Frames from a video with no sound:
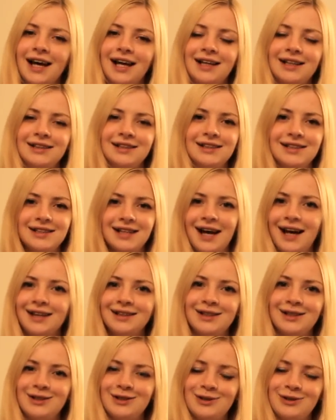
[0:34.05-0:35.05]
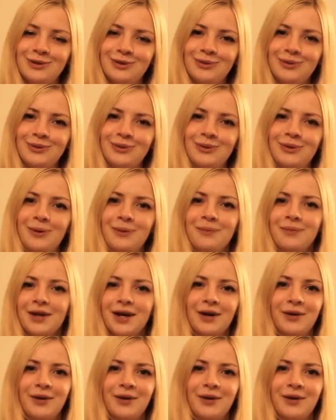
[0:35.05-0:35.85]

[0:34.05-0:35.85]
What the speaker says: and decided to